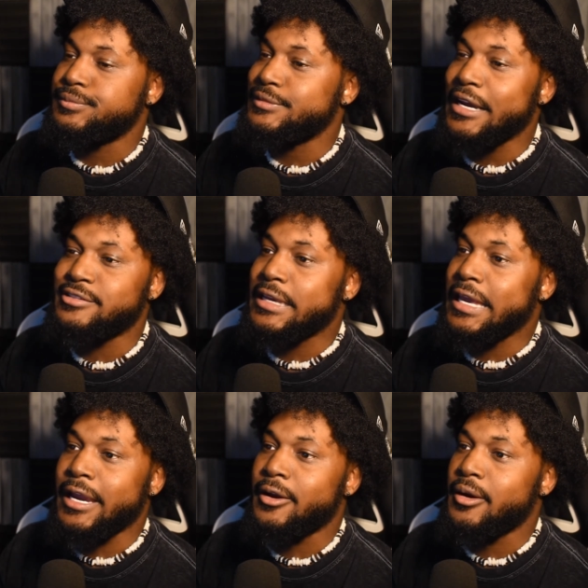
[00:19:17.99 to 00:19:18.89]
doesn't
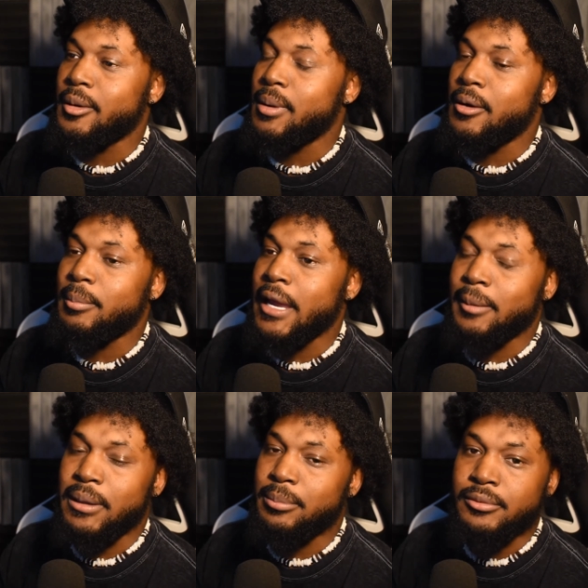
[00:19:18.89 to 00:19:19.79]
care about
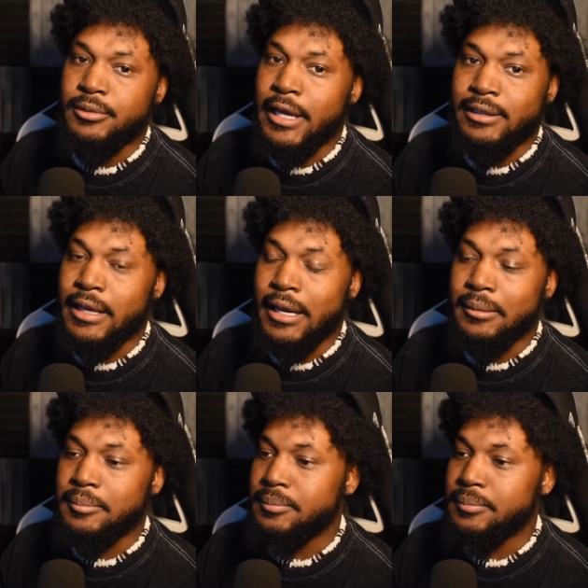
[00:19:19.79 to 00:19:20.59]
black people like that.